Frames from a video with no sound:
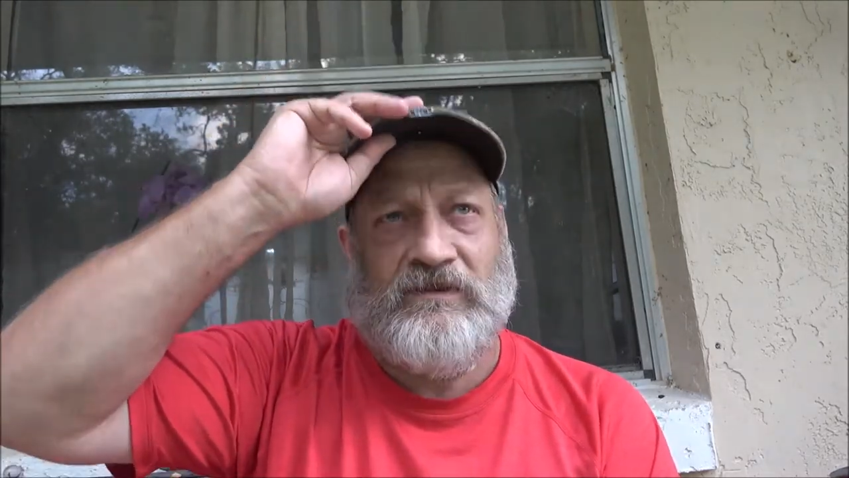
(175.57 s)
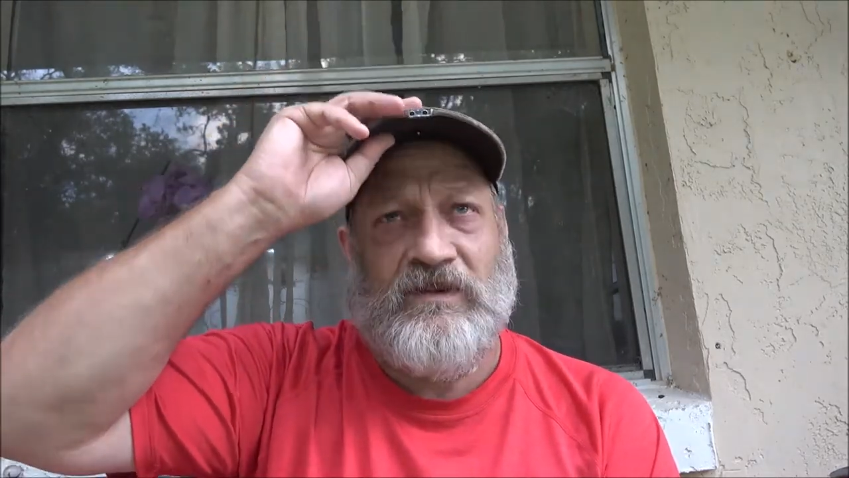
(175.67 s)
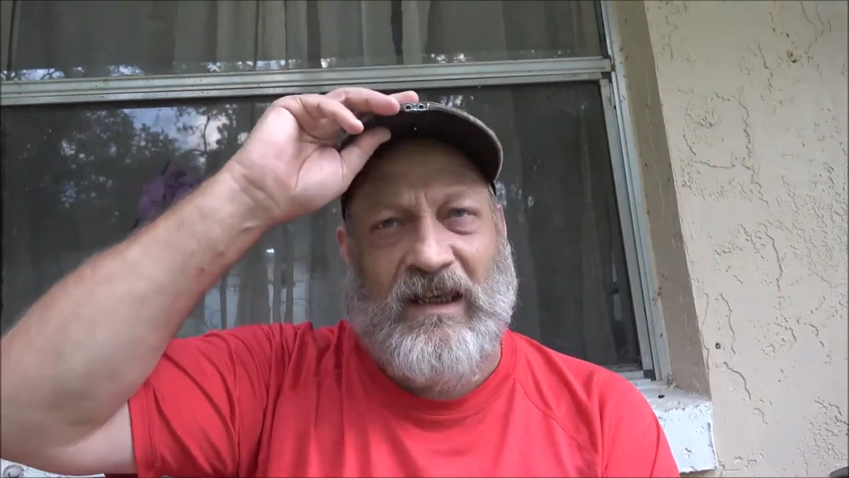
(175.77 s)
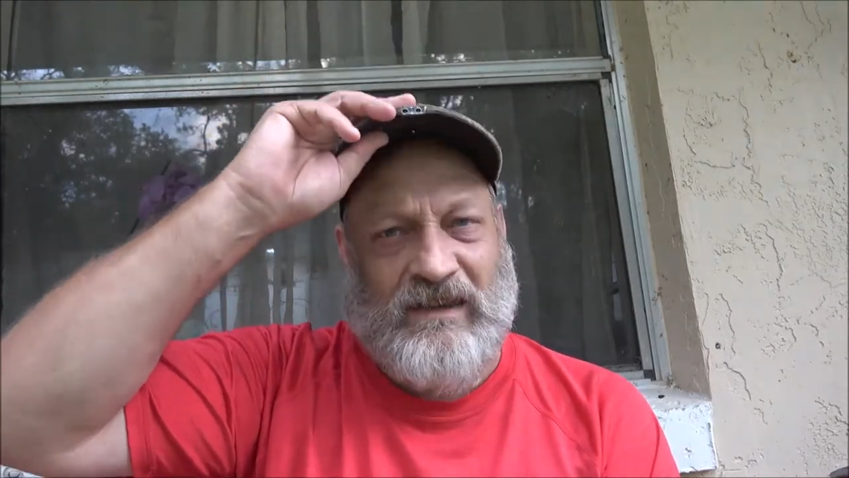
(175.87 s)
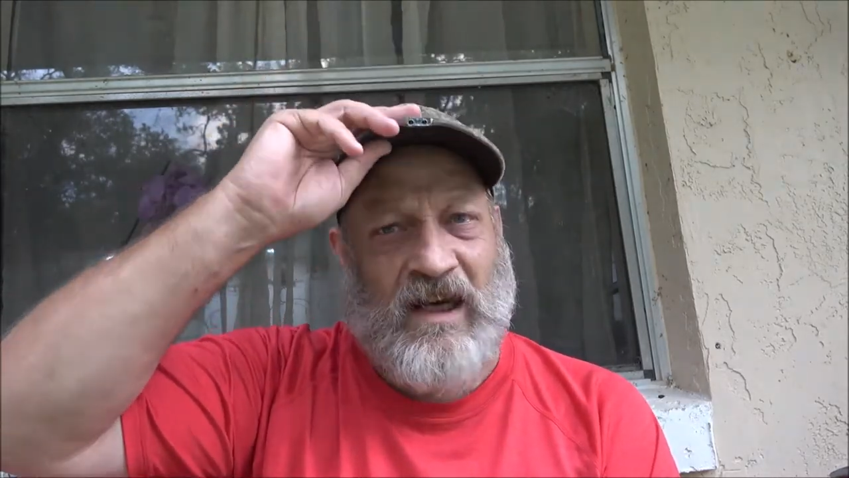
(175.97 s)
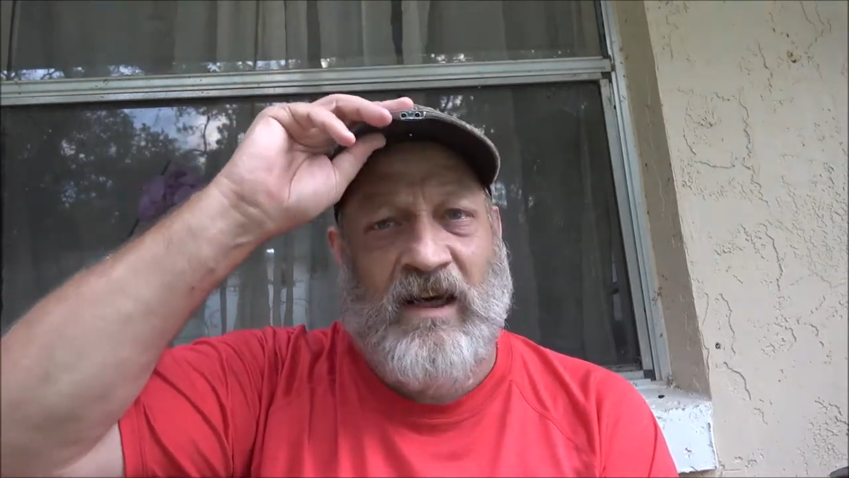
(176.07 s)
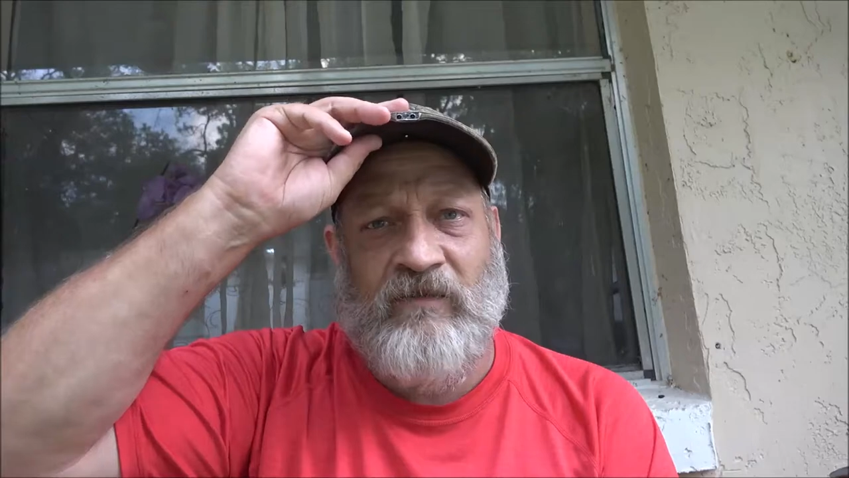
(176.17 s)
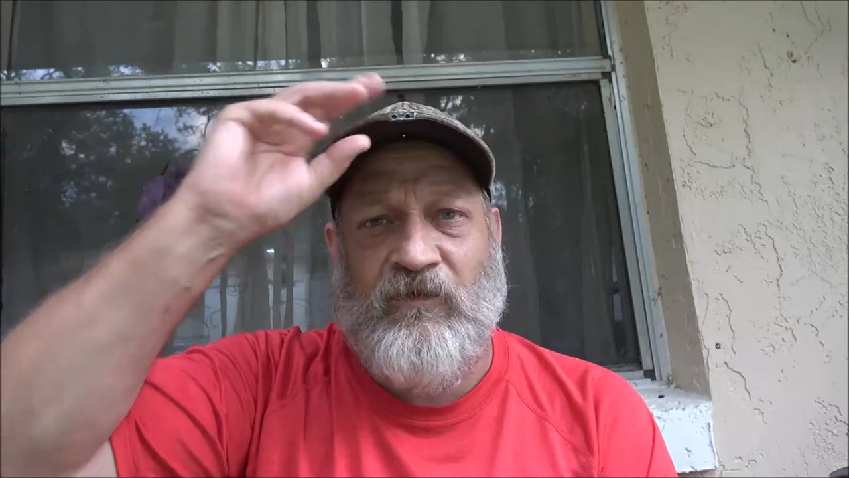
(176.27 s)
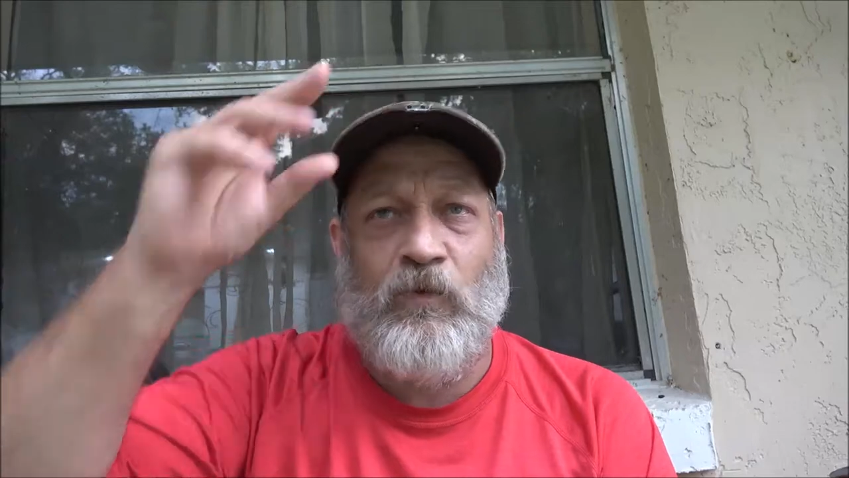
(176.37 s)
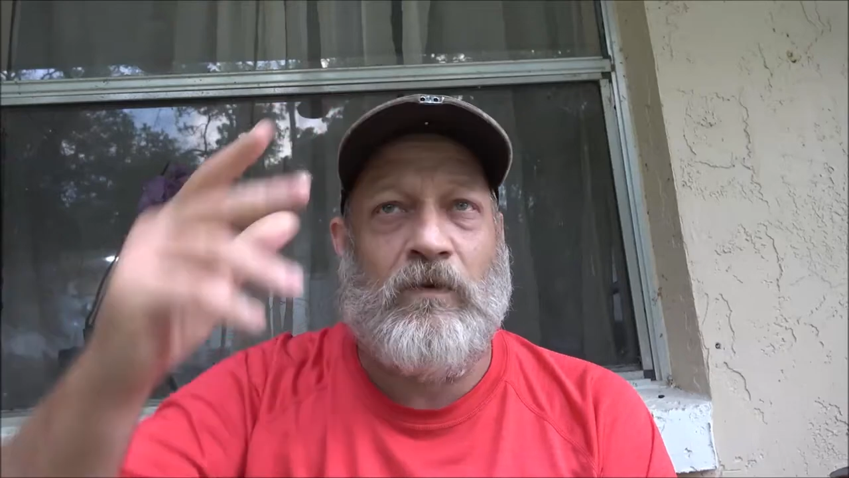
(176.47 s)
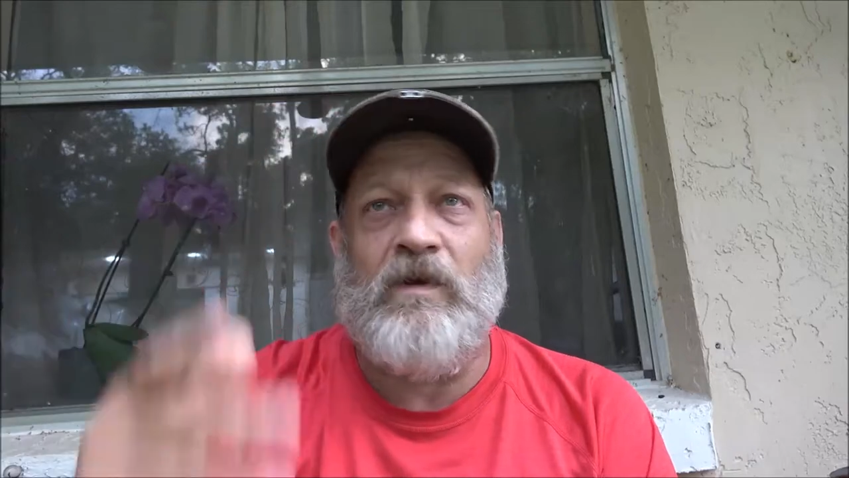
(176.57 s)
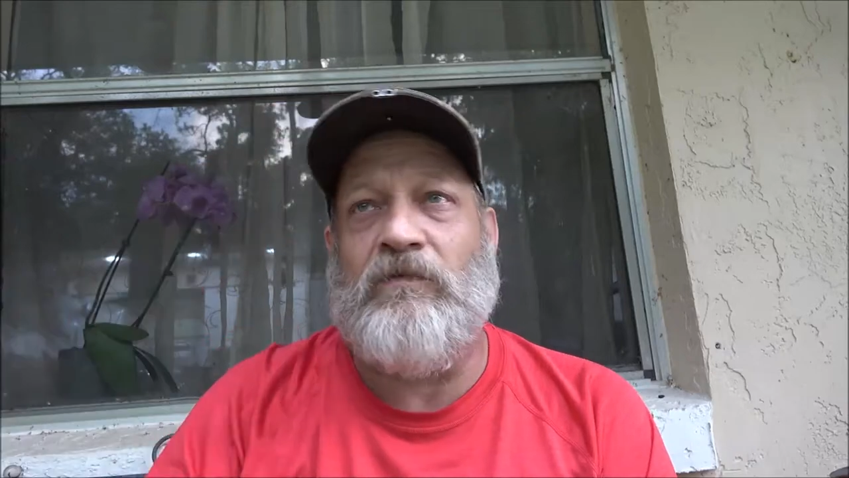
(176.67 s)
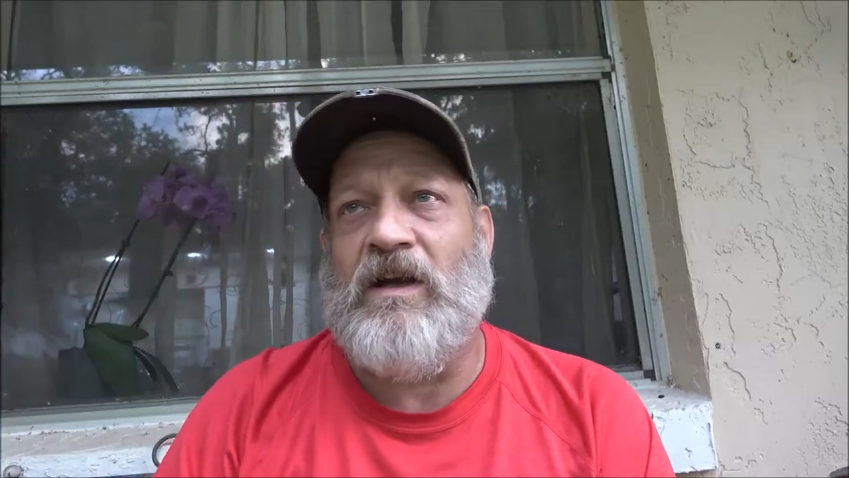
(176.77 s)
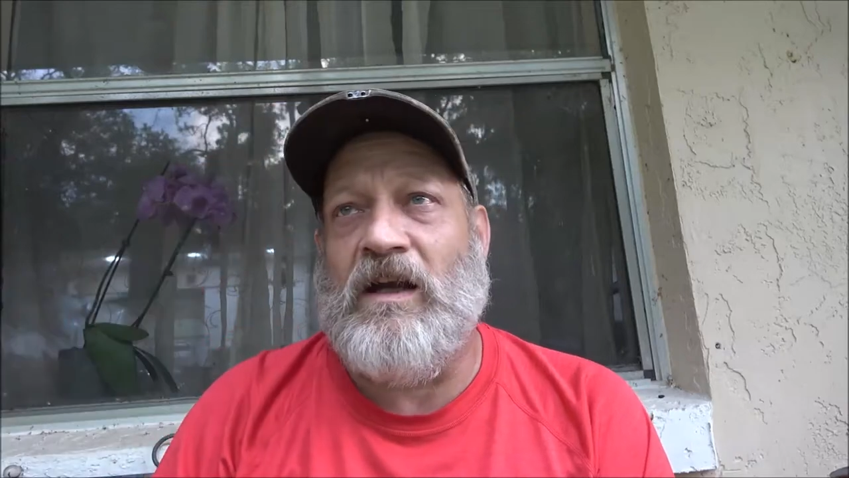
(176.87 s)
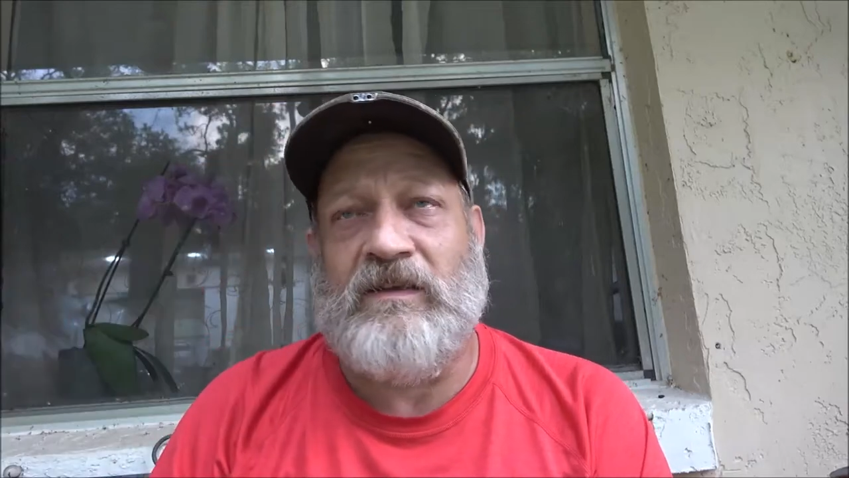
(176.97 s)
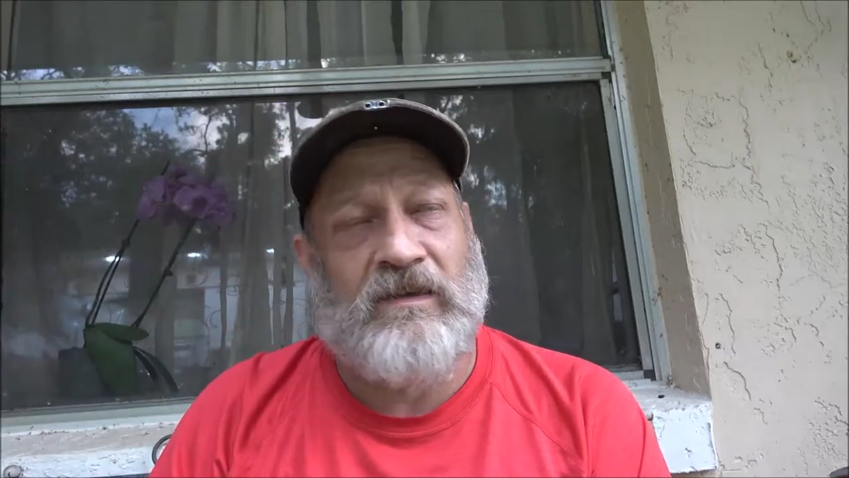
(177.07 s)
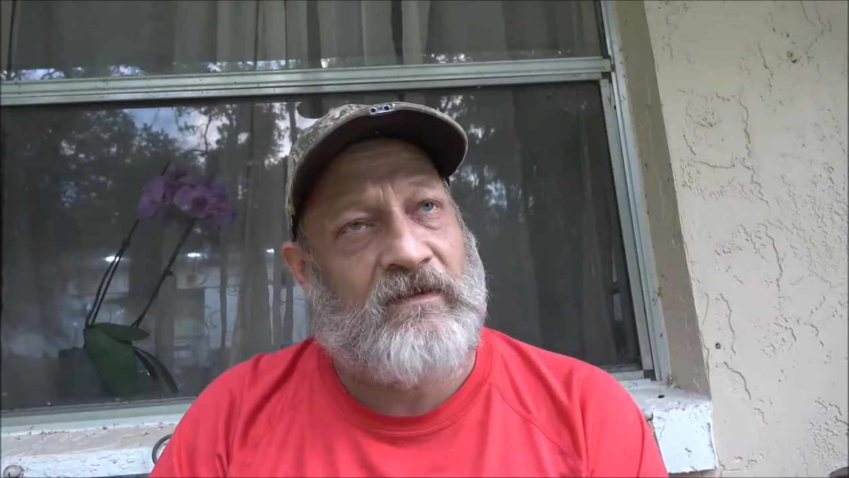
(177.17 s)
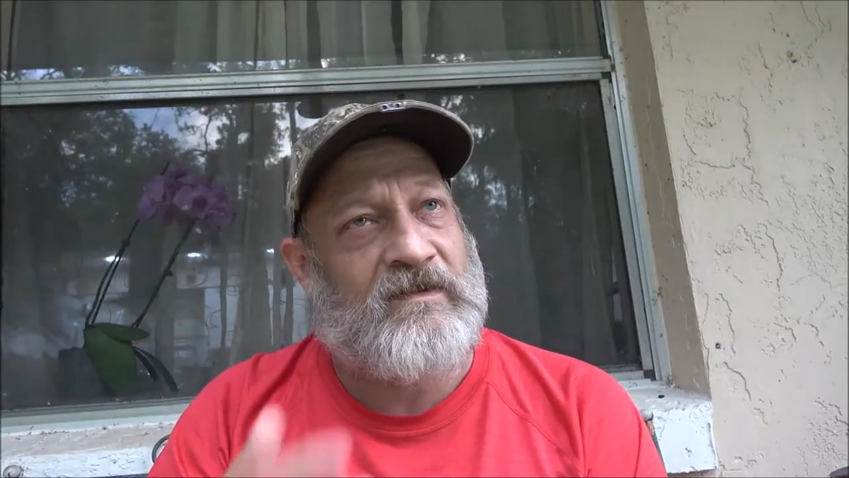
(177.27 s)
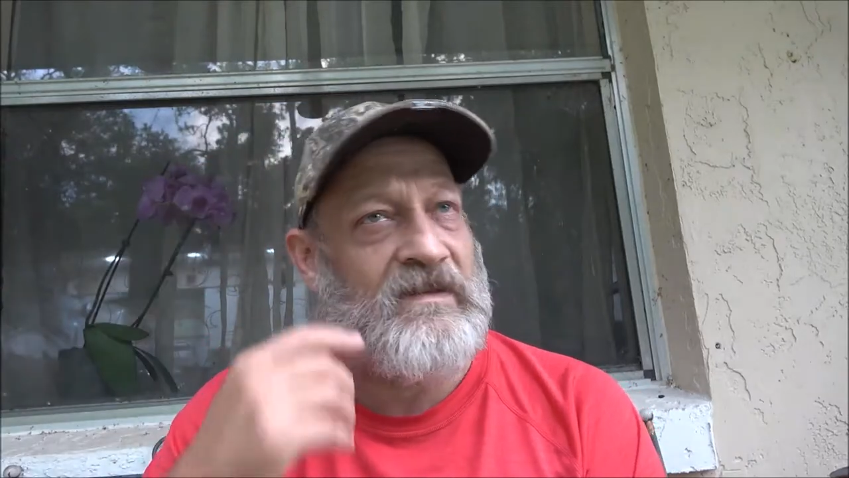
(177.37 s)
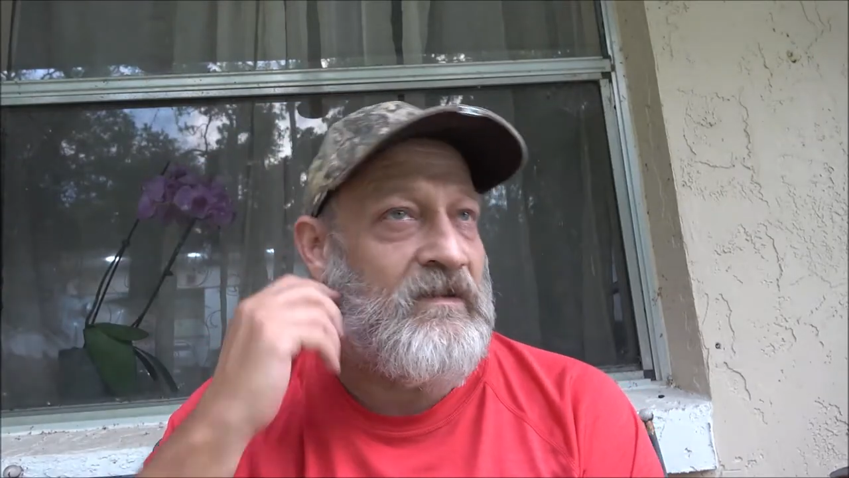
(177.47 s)
like 9.40 we got there,
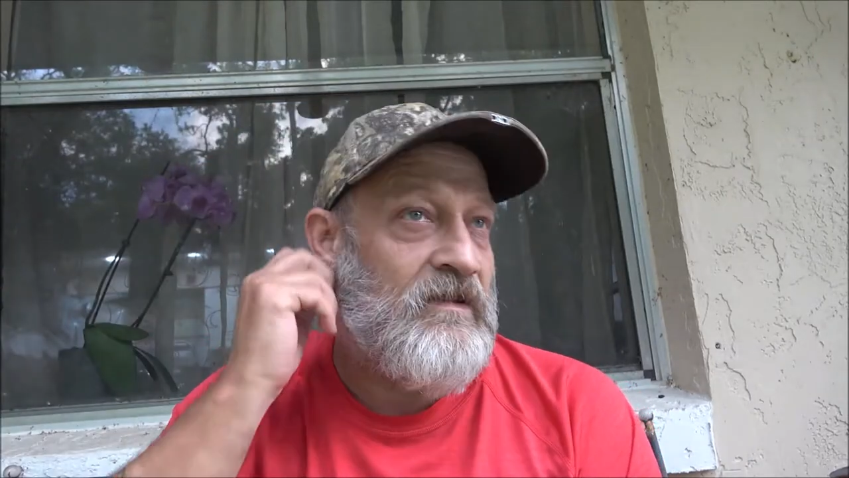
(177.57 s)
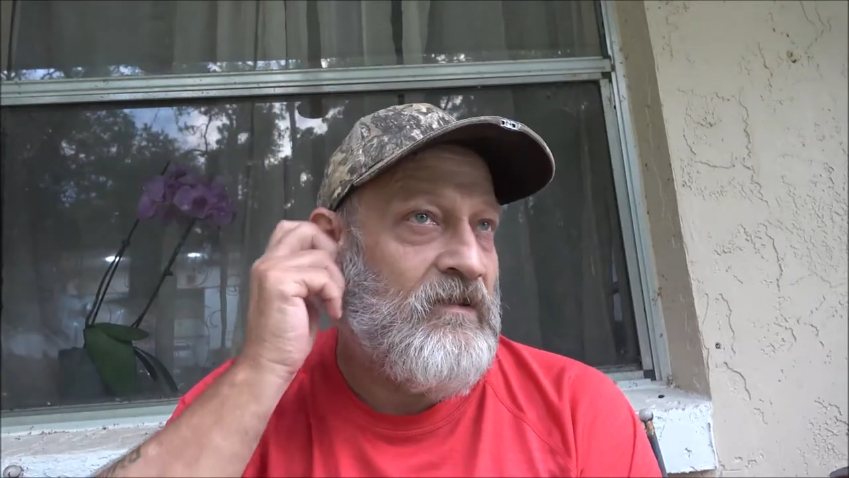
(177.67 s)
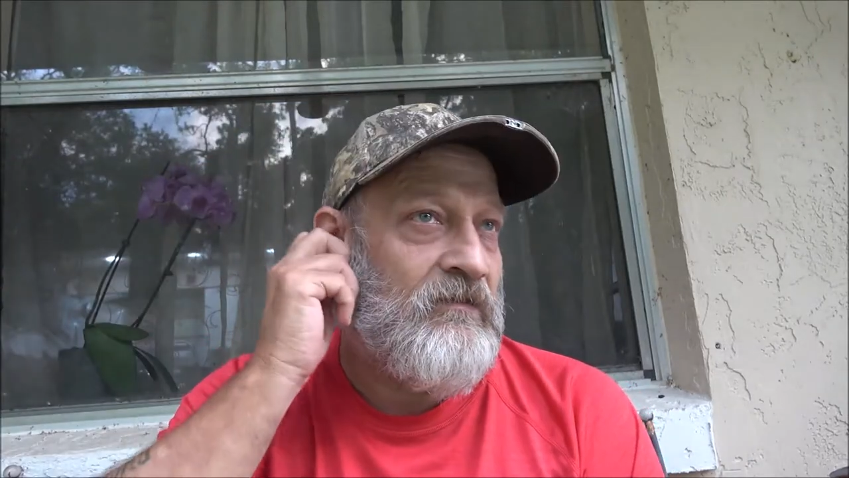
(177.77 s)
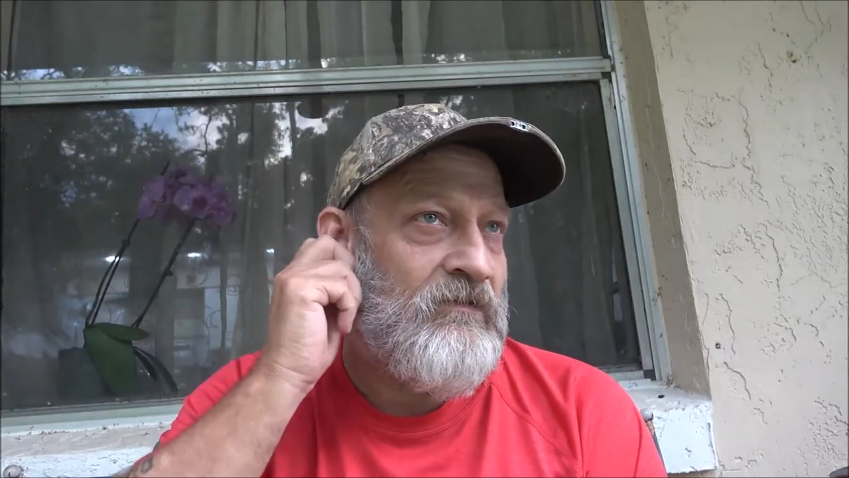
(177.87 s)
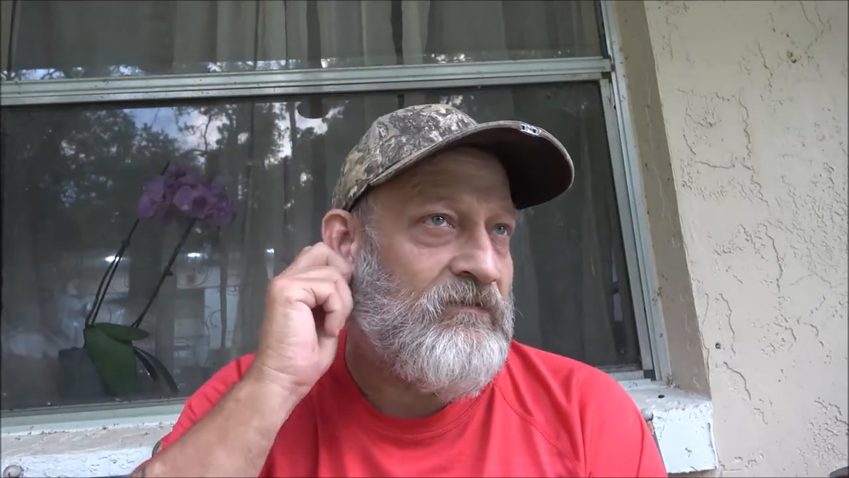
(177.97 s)
because I knew,